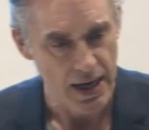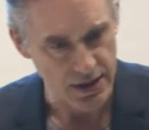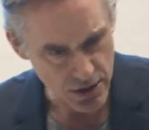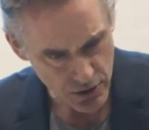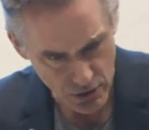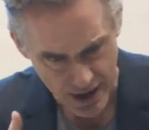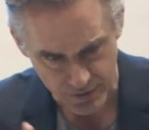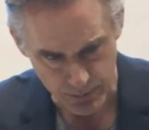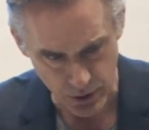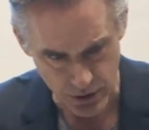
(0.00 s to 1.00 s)
And so you have
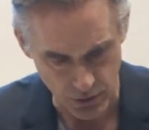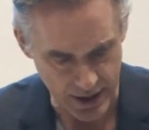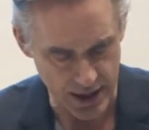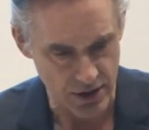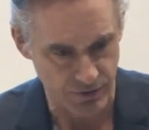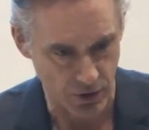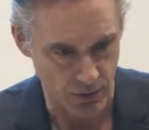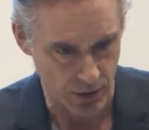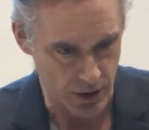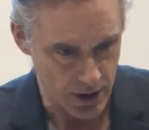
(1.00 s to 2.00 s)
to put your case
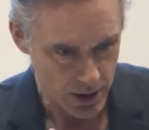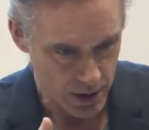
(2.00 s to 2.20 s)
forward